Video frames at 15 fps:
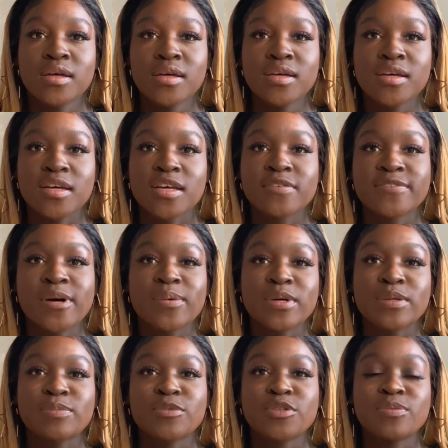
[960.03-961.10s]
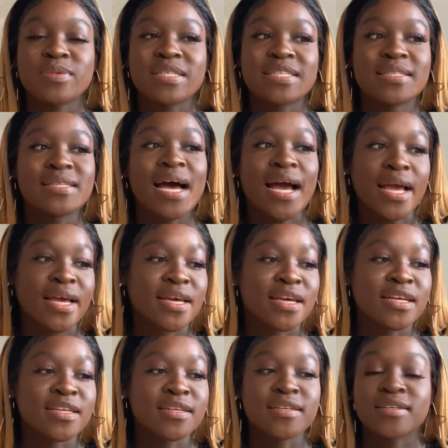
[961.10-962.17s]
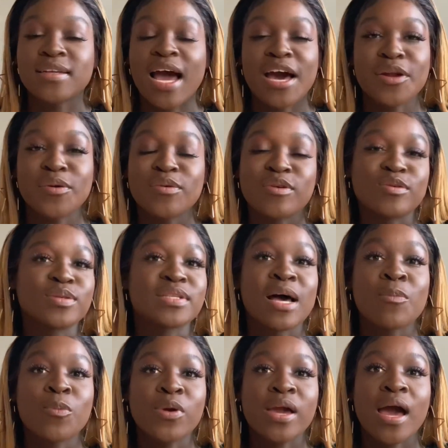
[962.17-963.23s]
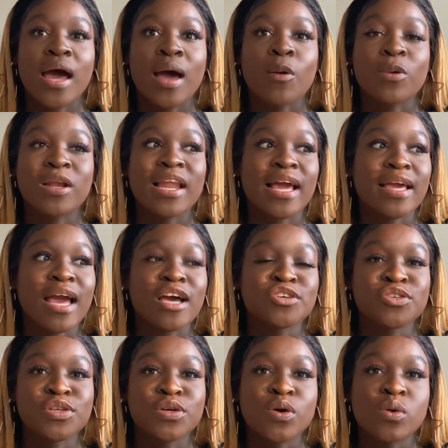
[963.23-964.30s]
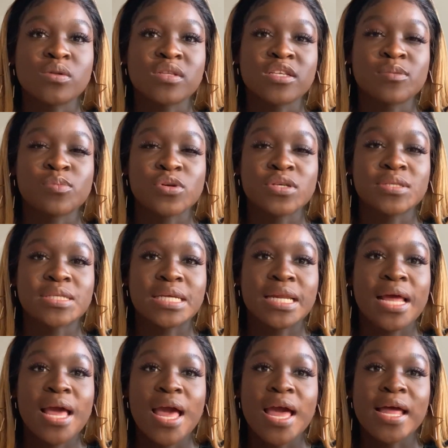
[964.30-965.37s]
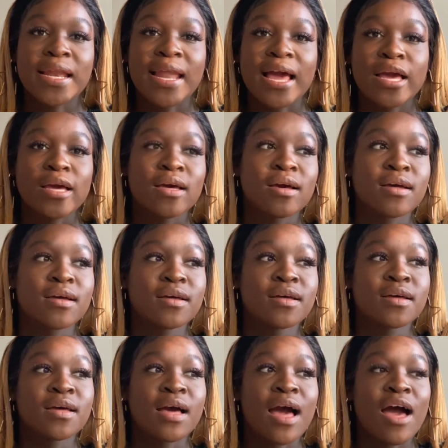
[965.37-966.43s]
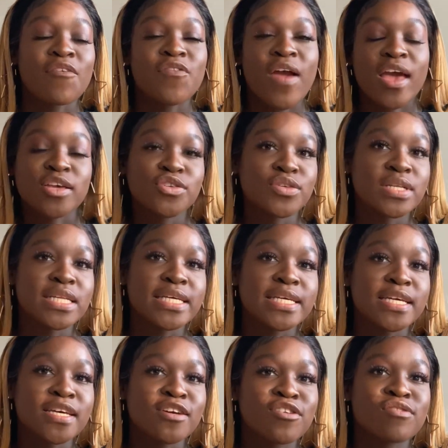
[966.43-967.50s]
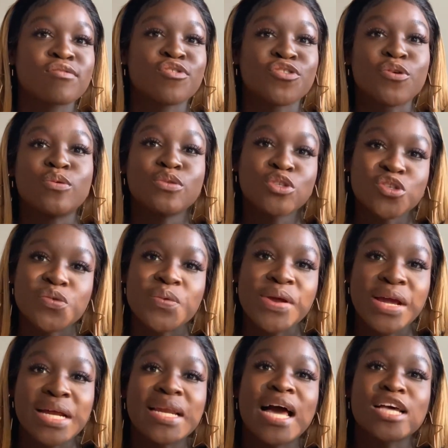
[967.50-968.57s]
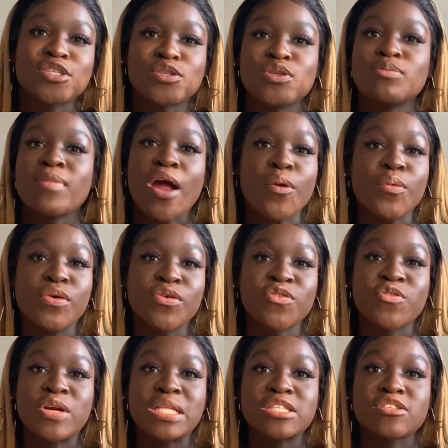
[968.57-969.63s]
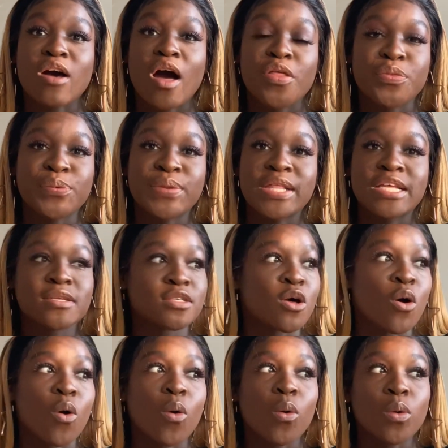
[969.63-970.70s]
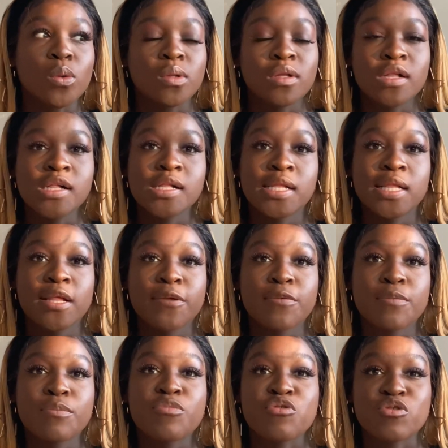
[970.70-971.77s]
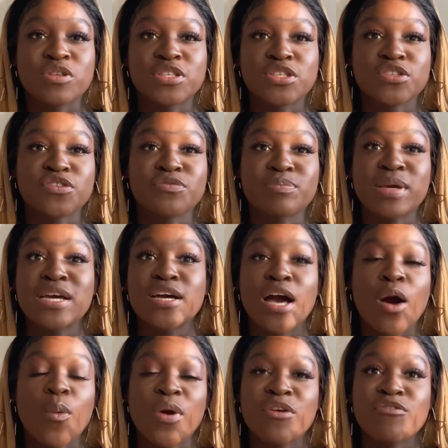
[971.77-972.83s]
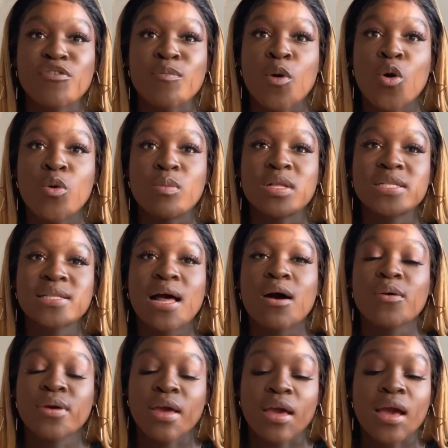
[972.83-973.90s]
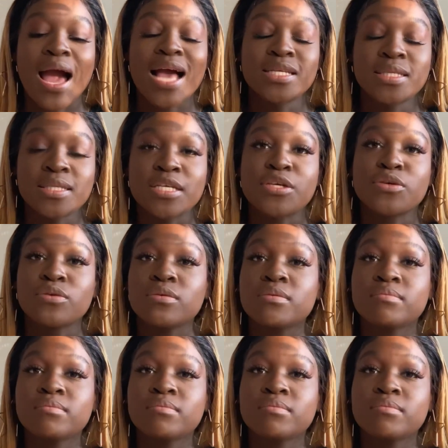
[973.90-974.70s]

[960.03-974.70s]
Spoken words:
if I were to be stuck in, I don't know, somewhere, I would like actually call this person. Like I've actually grown to realize who my real friends are through this whole process of being away from home. It's like, okay, I see you